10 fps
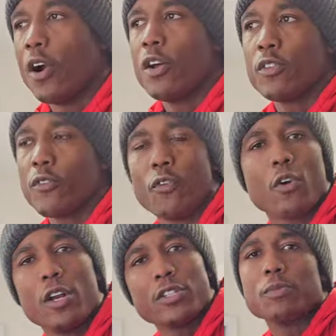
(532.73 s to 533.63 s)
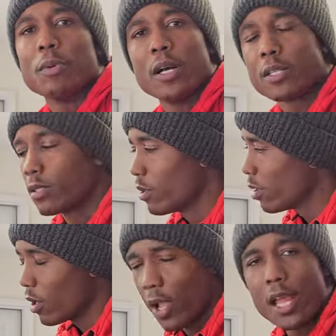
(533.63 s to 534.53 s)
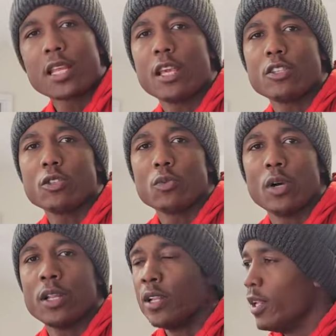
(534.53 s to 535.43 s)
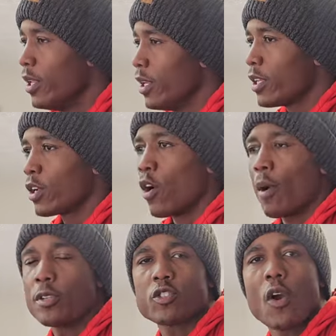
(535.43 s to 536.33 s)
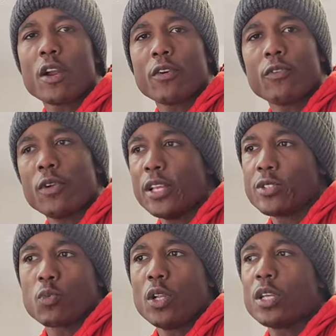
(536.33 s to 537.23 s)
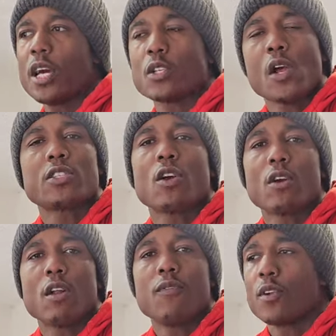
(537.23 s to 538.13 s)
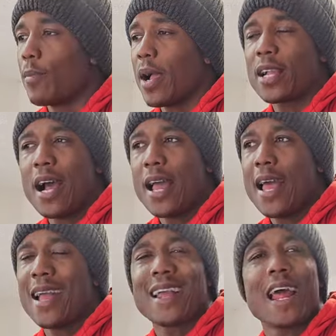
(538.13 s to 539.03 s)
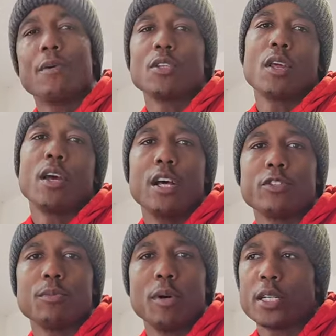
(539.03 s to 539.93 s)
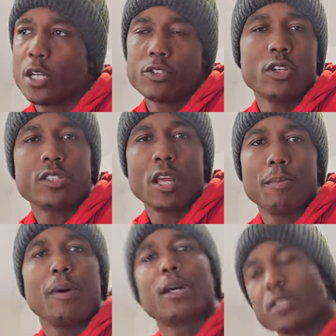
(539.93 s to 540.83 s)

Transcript: under 400 bucks. Go ahead and get you one. The Garmin Striker is really good. So I started off with on my kayak, and that was only 100 bucks, 110 bucks.